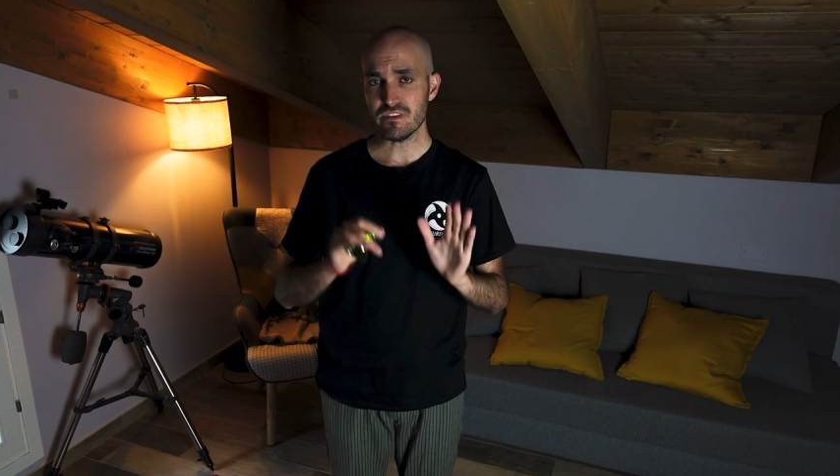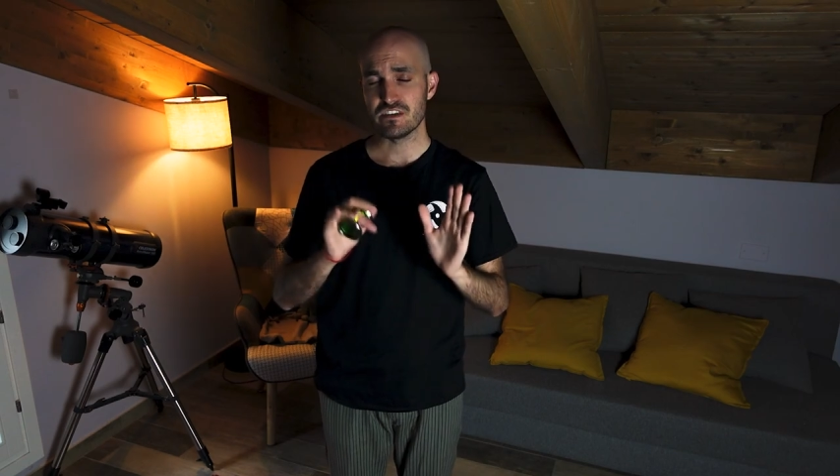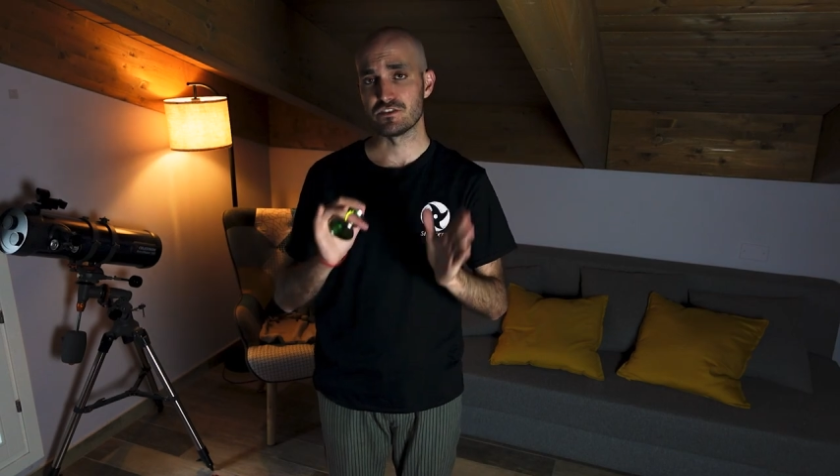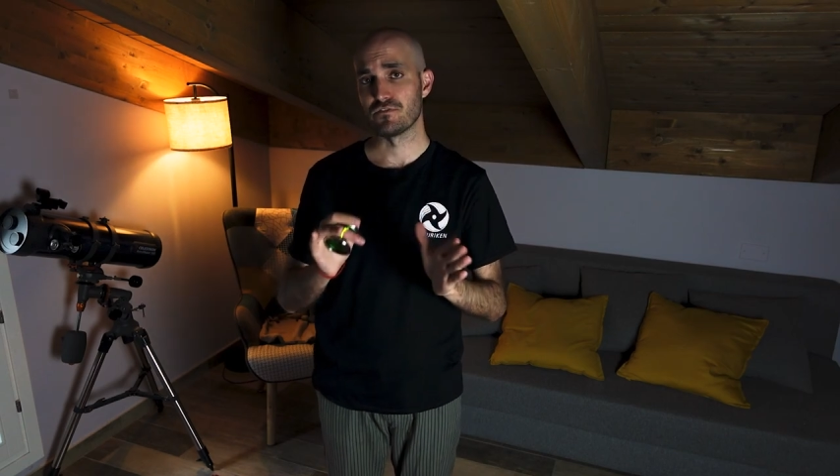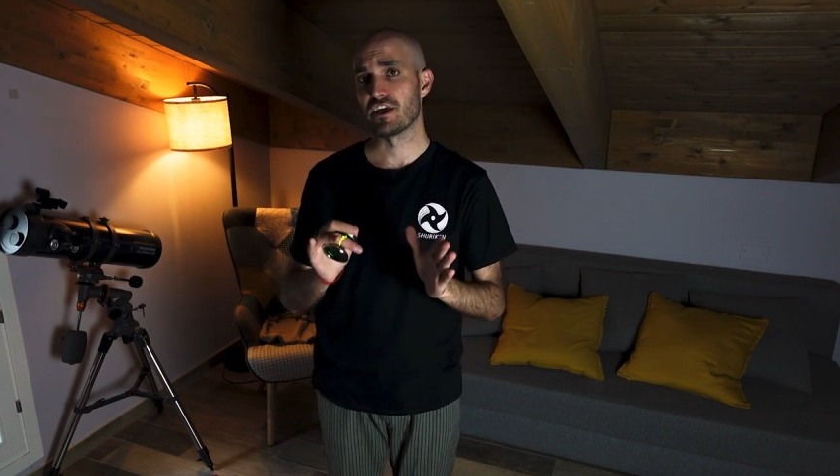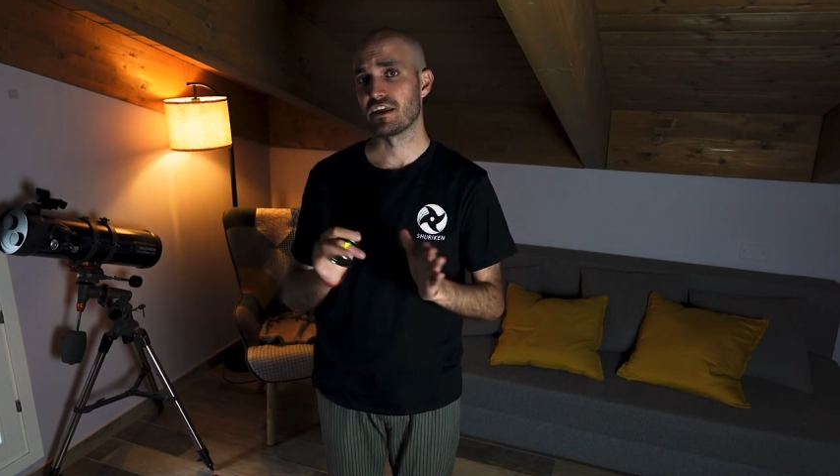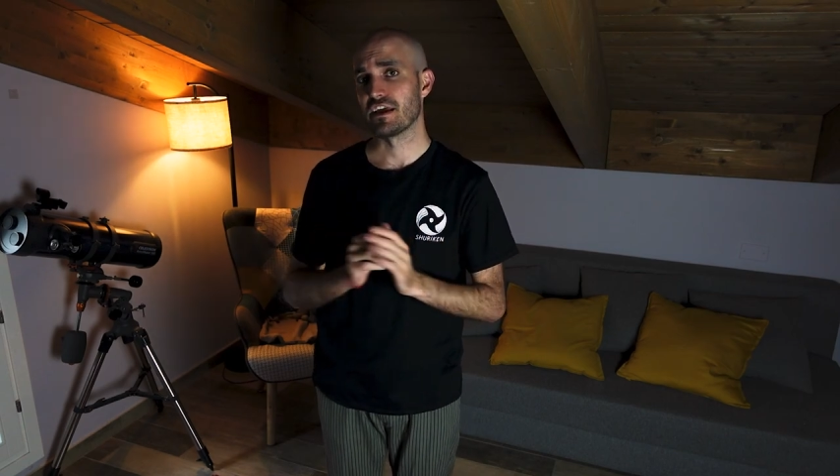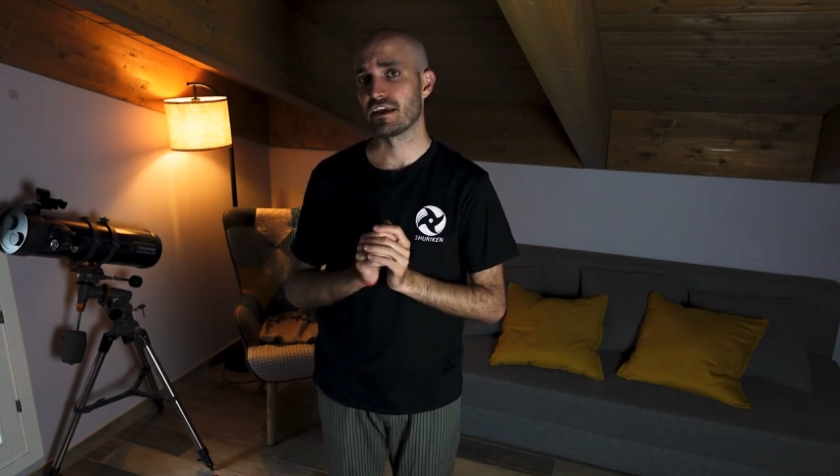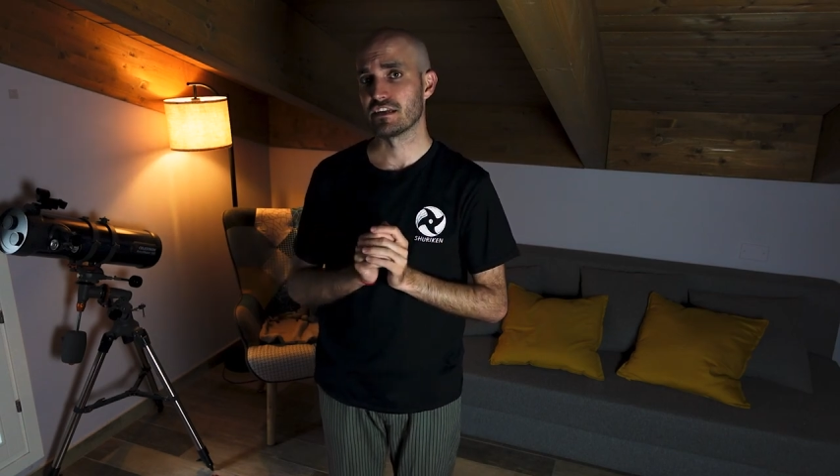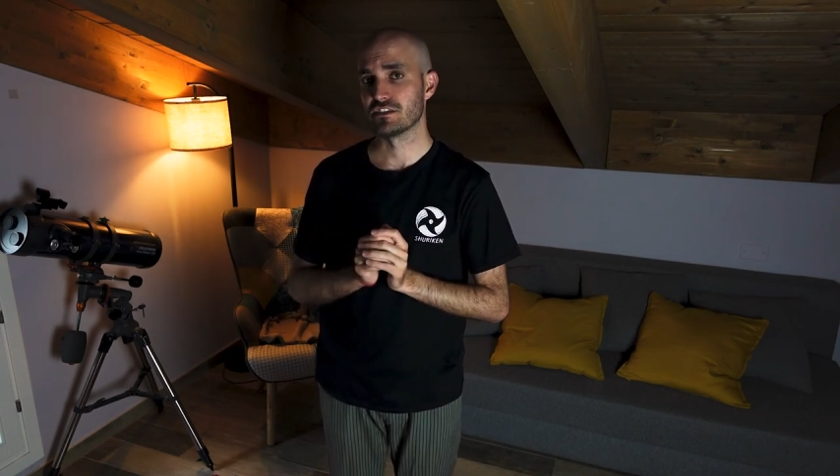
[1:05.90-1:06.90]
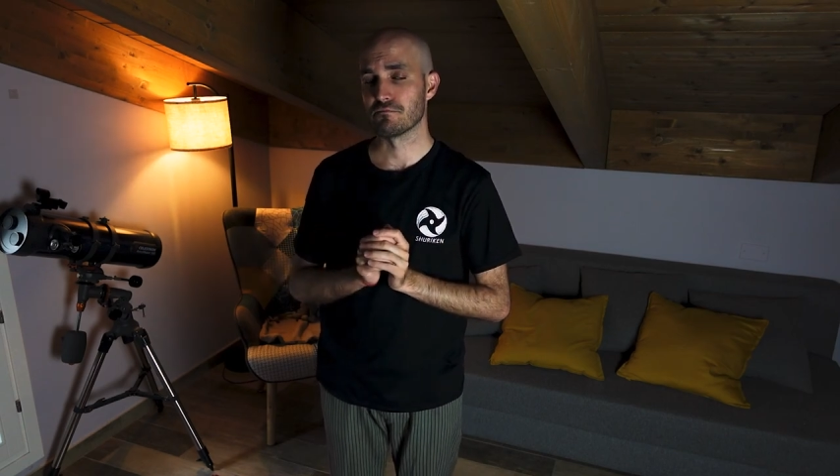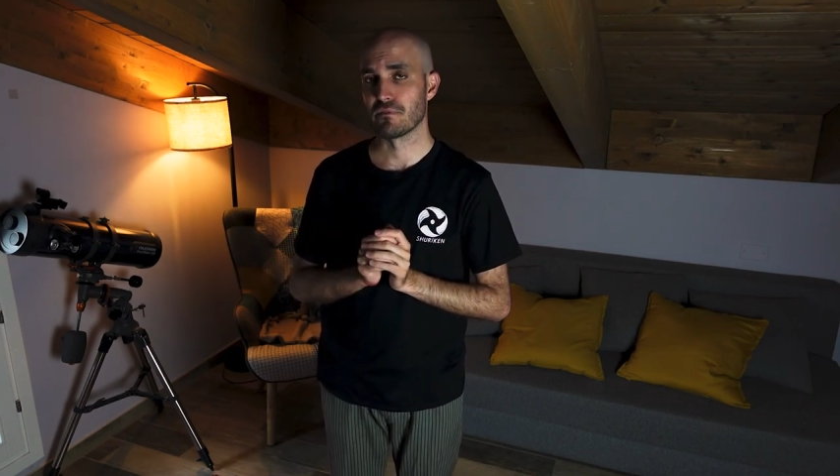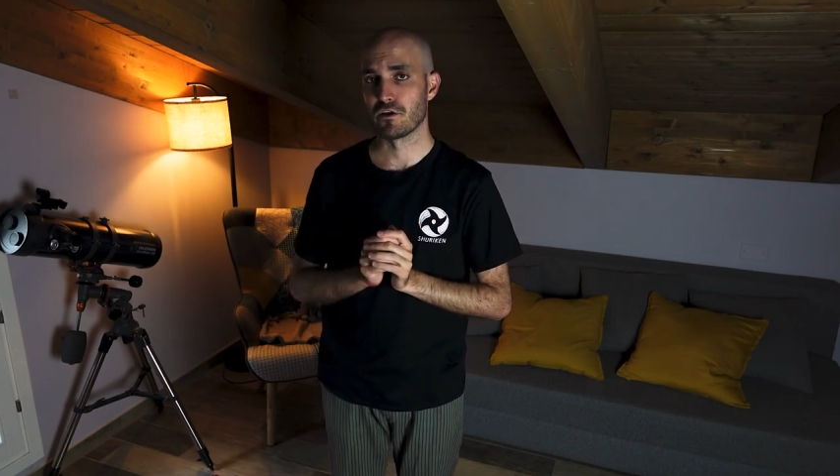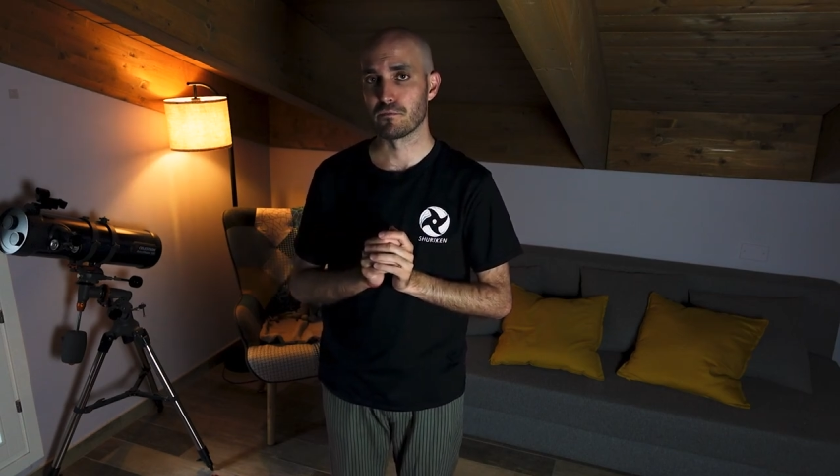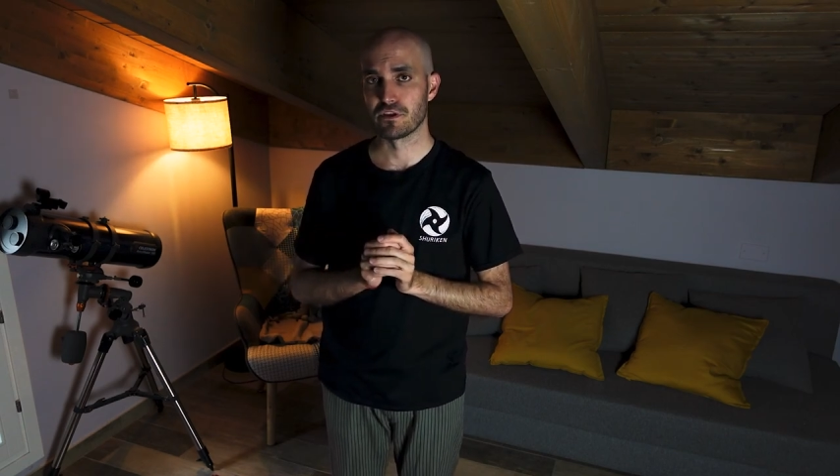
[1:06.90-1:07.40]
it's very eye-catching, in
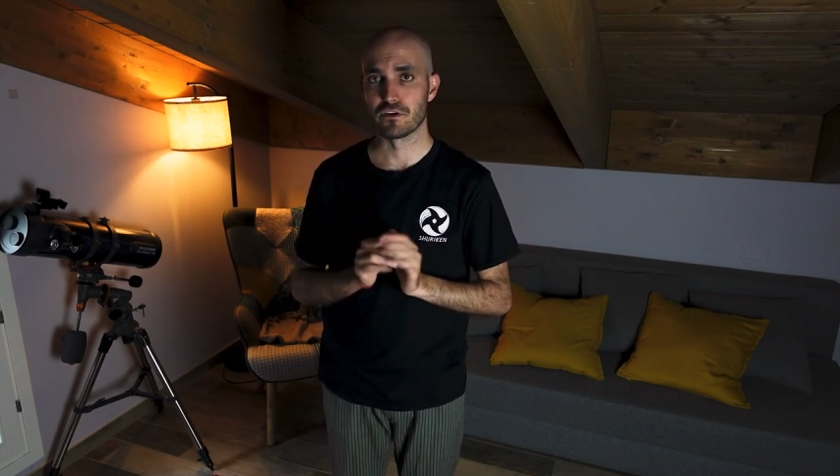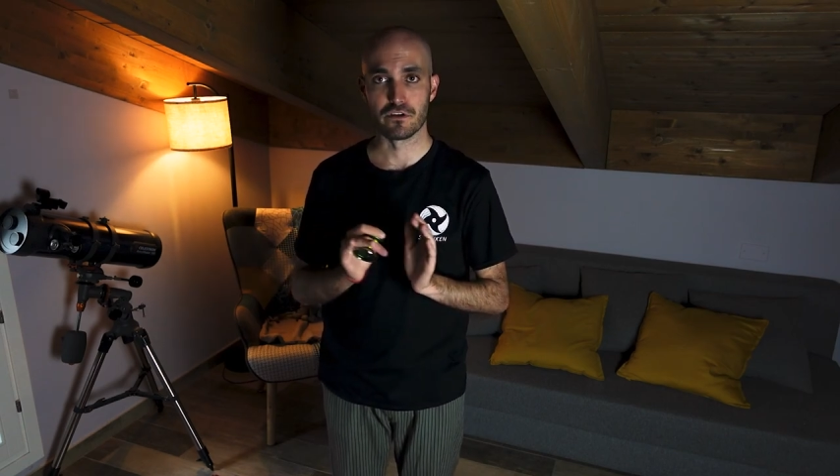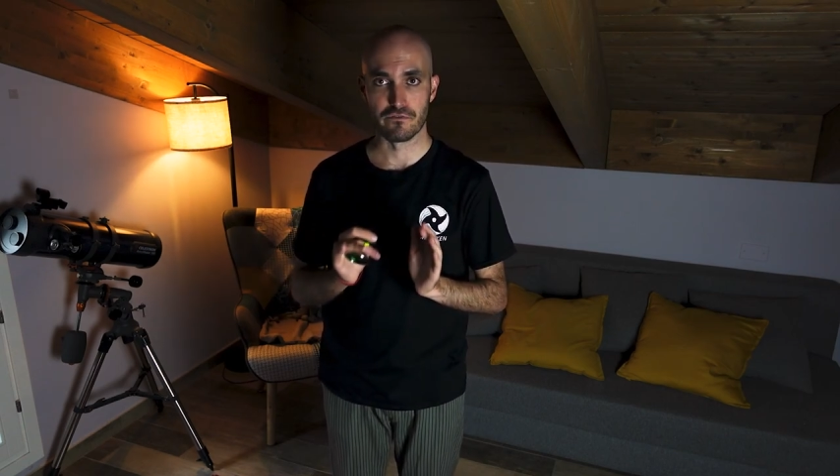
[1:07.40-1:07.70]
my opinion,